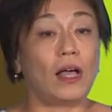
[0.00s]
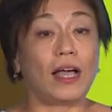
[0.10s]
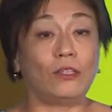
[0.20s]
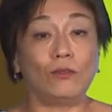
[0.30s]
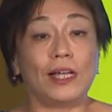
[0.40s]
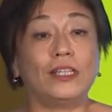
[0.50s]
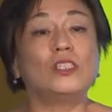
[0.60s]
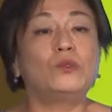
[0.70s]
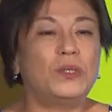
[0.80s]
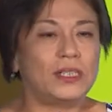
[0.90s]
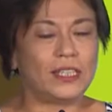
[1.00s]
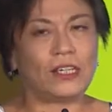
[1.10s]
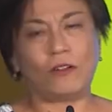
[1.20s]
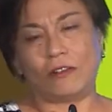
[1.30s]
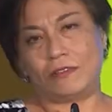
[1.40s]
I don't like this word,
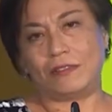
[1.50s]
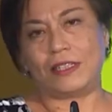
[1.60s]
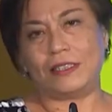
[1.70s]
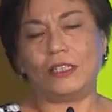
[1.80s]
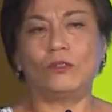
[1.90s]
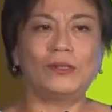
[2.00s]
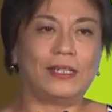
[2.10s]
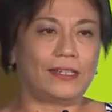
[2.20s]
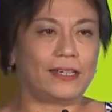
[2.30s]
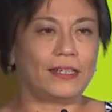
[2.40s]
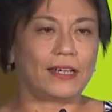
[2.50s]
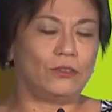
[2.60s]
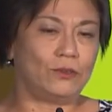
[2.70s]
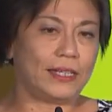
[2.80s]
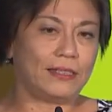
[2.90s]
take it off. I said, no lah, I
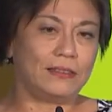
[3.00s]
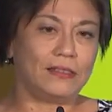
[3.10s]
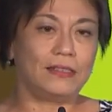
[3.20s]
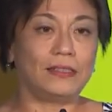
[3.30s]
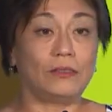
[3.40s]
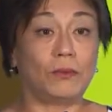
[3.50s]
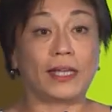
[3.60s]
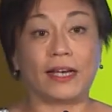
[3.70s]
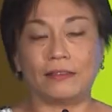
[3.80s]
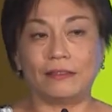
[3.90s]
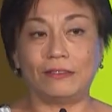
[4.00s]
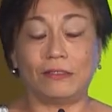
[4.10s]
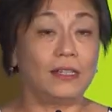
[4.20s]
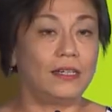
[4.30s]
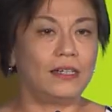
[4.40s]
can't do that. And they says, why can't
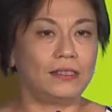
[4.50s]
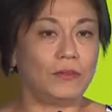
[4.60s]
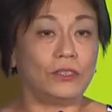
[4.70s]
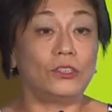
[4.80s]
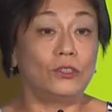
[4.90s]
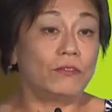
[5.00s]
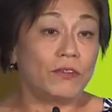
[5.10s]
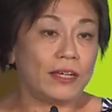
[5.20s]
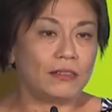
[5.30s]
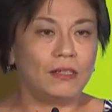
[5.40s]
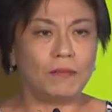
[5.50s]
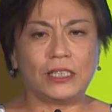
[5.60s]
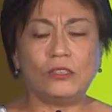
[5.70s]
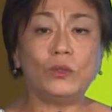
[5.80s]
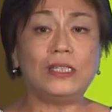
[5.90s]
you? I said, because it's not right. But
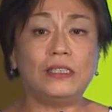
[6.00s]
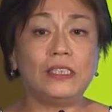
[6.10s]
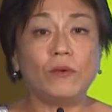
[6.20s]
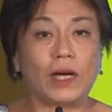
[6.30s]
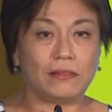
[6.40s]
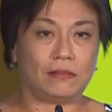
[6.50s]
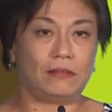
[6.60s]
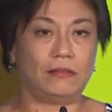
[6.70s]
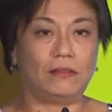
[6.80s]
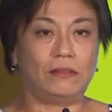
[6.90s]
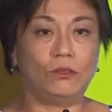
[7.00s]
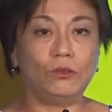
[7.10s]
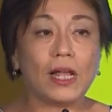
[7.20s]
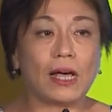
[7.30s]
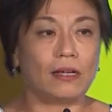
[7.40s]
it's so easy, what?
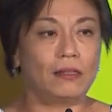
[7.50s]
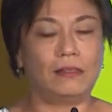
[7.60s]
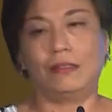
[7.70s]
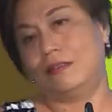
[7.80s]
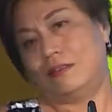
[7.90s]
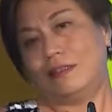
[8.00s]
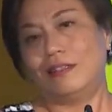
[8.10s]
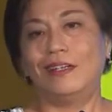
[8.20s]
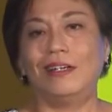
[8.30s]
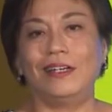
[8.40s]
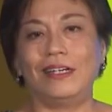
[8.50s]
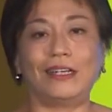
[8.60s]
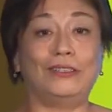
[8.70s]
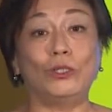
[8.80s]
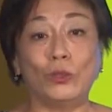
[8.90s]
Do lah.
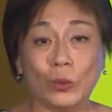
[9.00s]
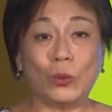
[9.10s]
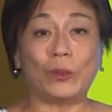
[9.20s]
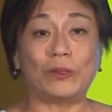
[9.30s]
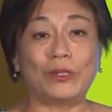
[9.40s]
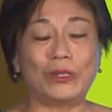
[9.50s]
And I said, no,